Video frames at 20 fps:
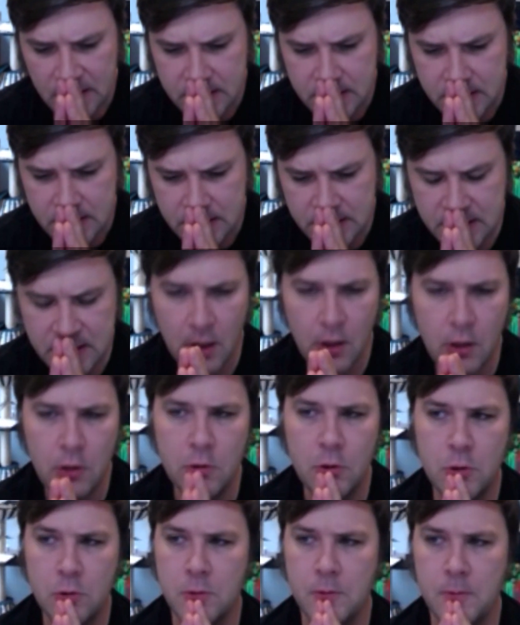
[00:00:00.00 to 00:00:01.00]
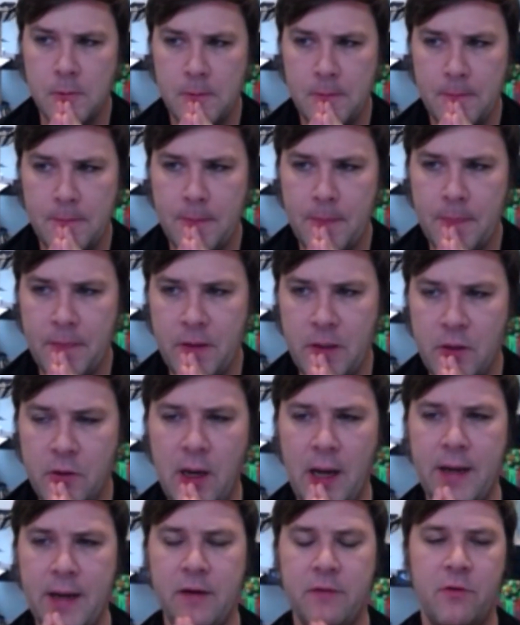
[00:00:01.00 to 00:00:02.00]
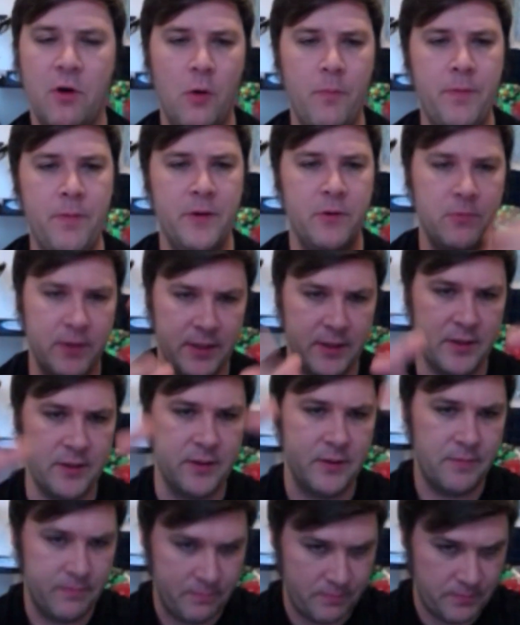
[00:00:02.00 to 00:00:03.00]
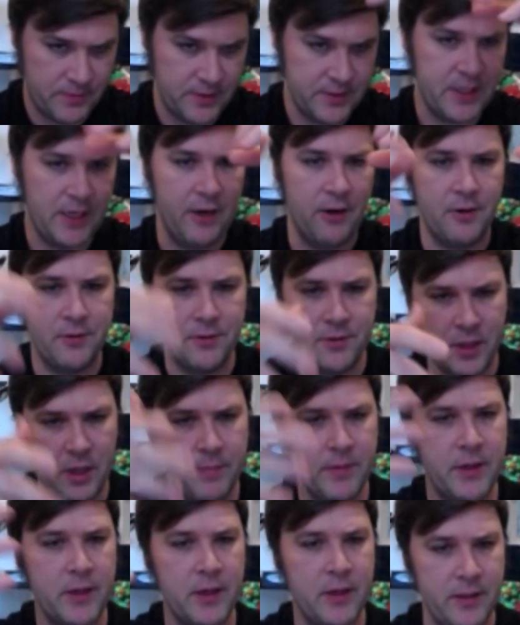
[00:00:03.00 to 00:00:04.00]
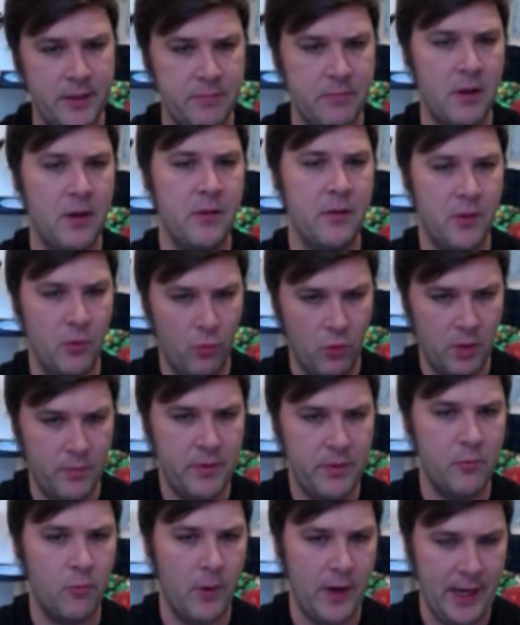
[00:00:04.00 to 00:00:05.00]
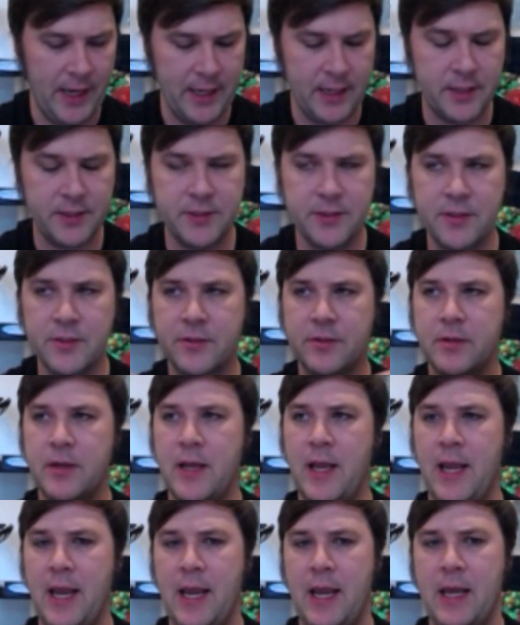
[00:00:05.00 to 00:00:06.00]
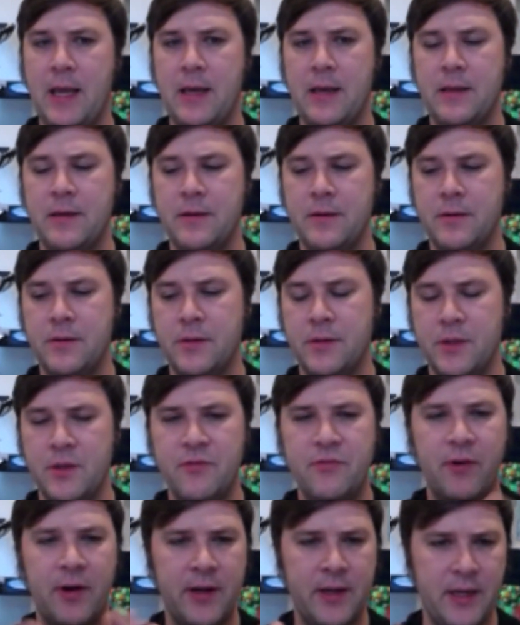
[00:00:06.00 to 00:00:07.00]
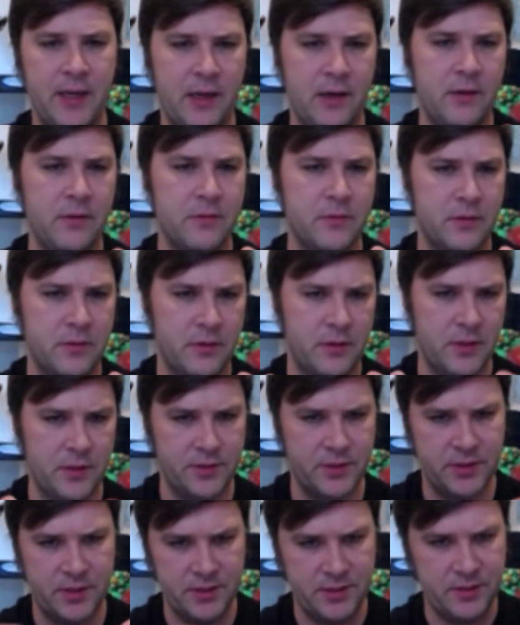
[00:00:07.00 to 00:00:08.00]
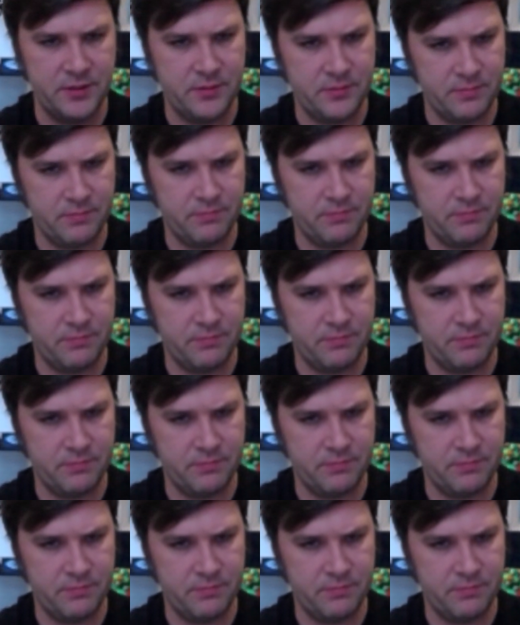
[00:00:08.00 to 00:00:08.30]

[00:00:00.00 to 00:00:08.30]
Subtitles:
So you kind of open with this character coming in, the woman wakes, and you find out there's this